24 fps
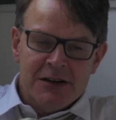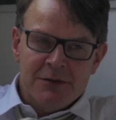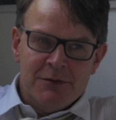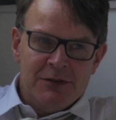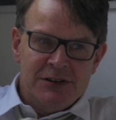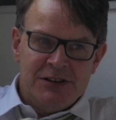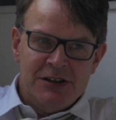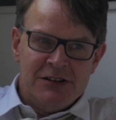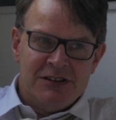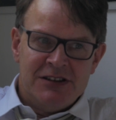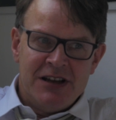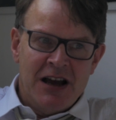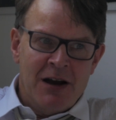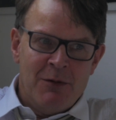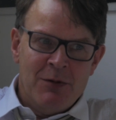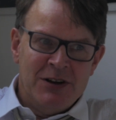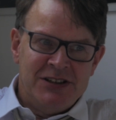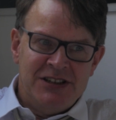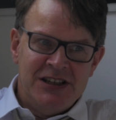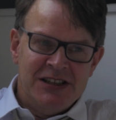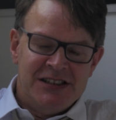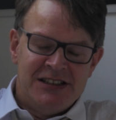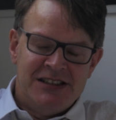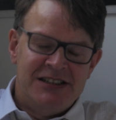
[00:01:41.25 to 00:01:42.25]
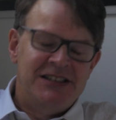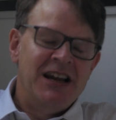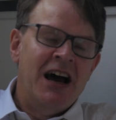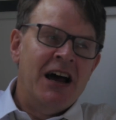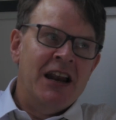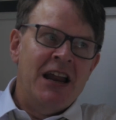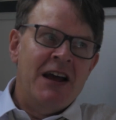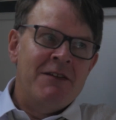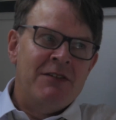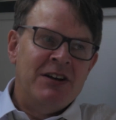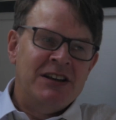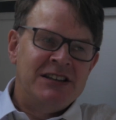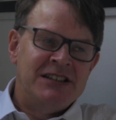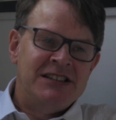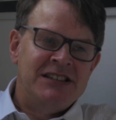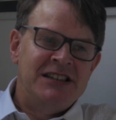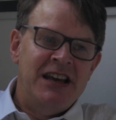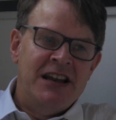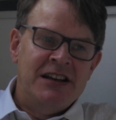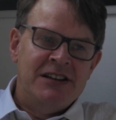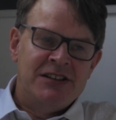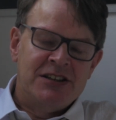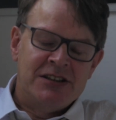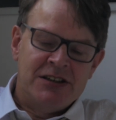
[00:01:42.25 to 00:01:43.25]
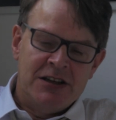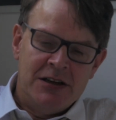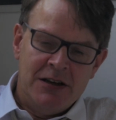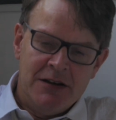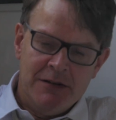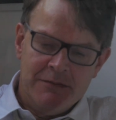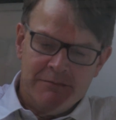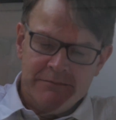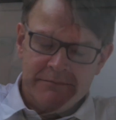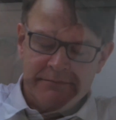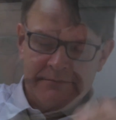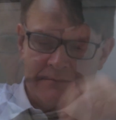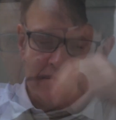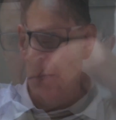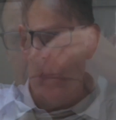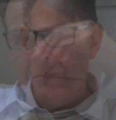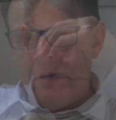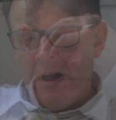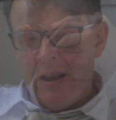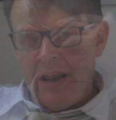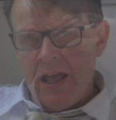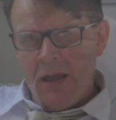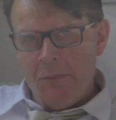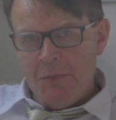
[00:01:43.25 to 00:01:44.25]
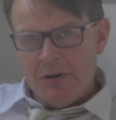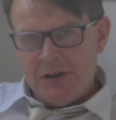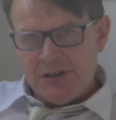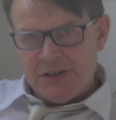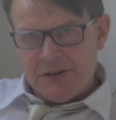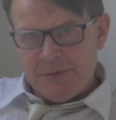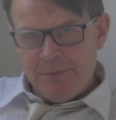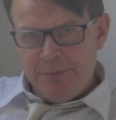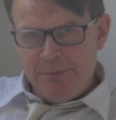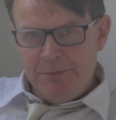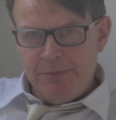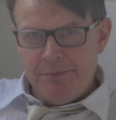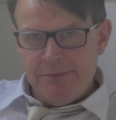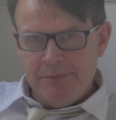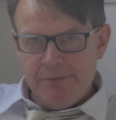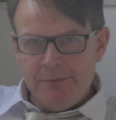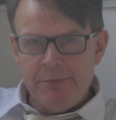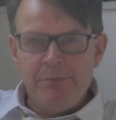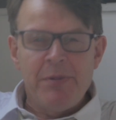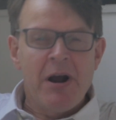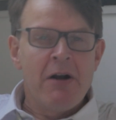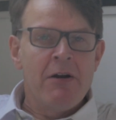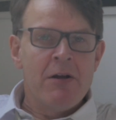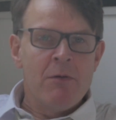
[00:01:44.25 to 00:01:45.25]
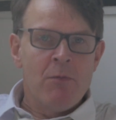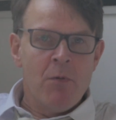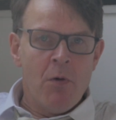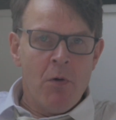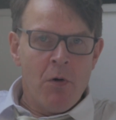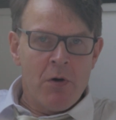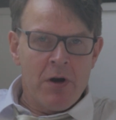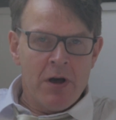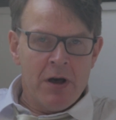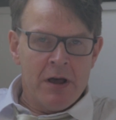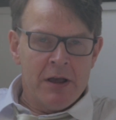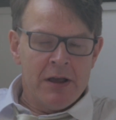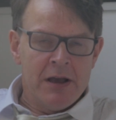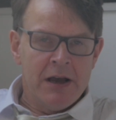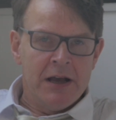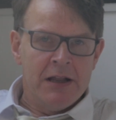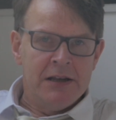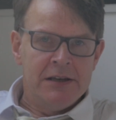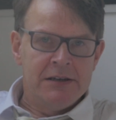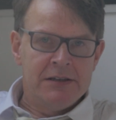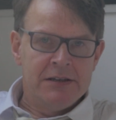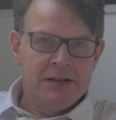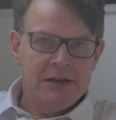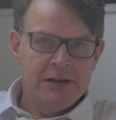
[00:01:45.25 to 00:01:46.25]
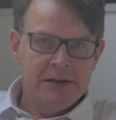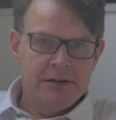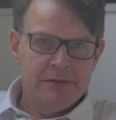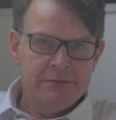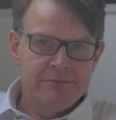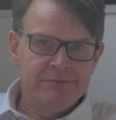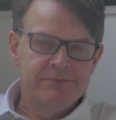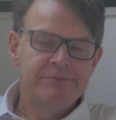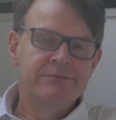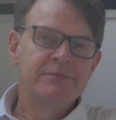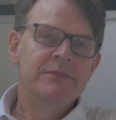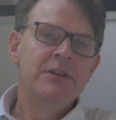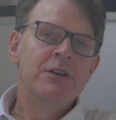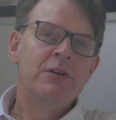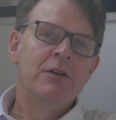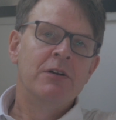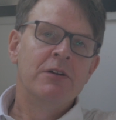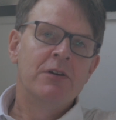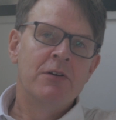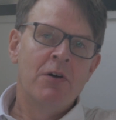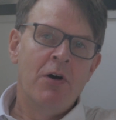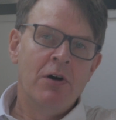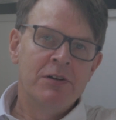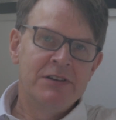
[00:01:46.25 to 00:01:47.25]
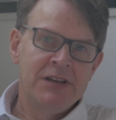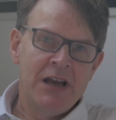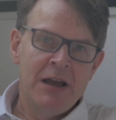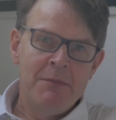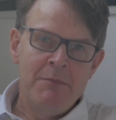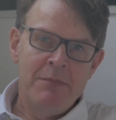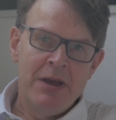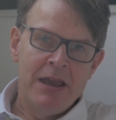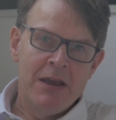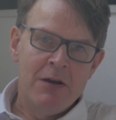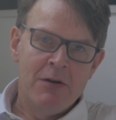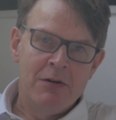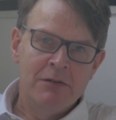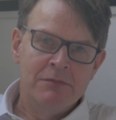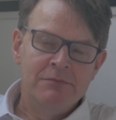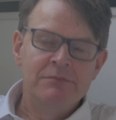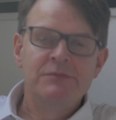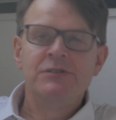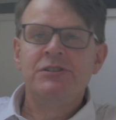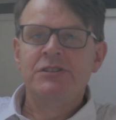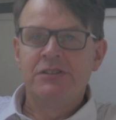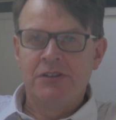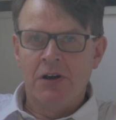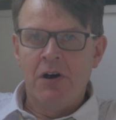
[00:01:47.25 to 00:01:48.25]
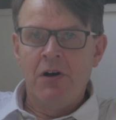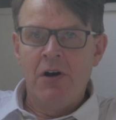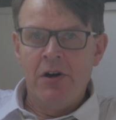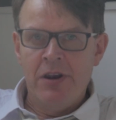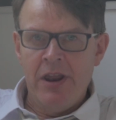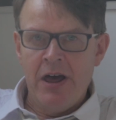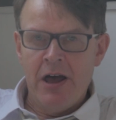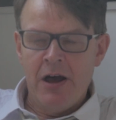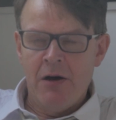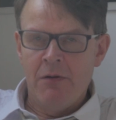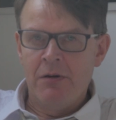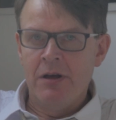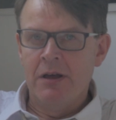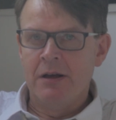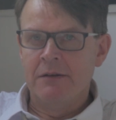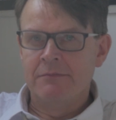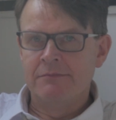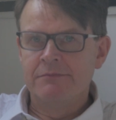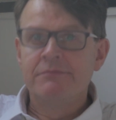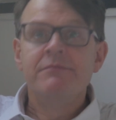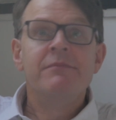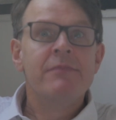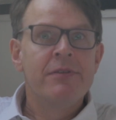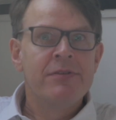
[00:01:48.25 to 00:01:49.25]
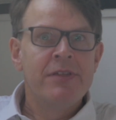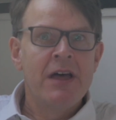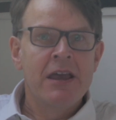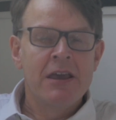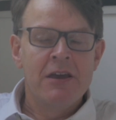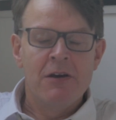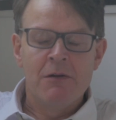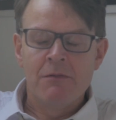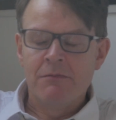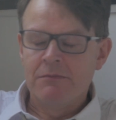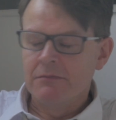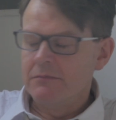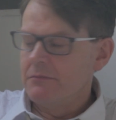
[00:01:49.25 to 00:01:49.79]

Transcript: which, is done, which he's done ever since. My name is Barry Walker, and you can contact me on StarNow. thank you.